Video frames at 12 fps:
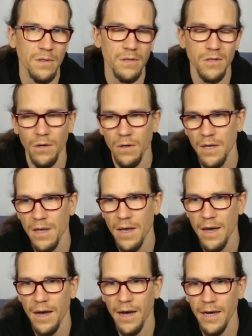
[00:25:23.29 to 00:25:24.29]
So
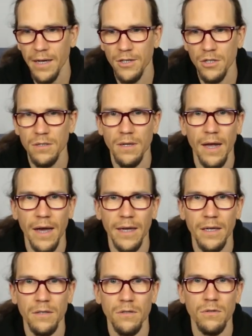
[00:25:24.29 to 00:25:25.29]
I just
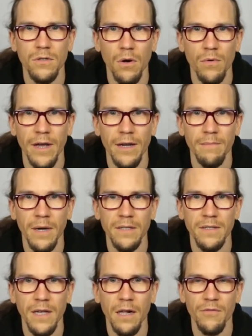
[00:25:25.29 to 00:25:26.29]
like to donate
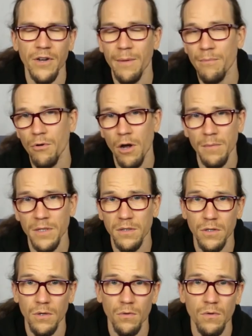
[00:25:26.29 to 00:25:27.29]
myself, and I
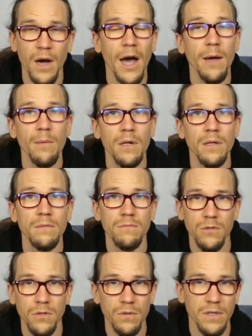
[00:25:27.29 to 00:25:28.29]
promise you I will
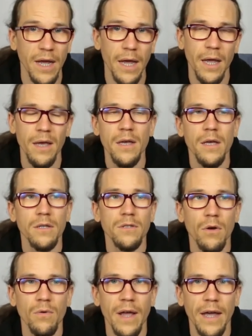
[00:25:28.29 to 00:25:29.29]
today
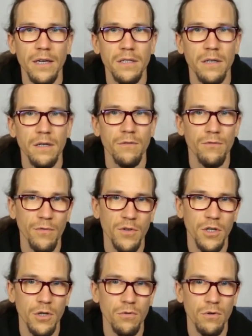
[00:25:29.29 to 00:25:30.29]
donate 50
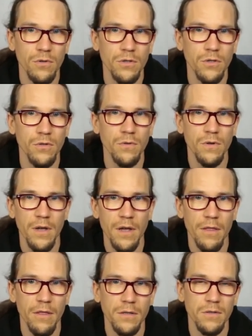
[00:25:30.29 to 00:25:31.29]
euro to
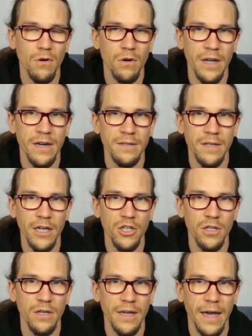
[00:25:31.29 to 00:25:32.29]
this
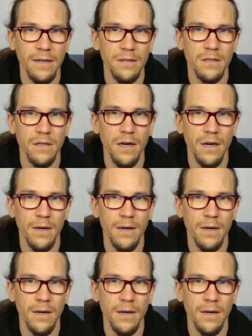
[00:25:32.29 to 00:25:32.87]
organization against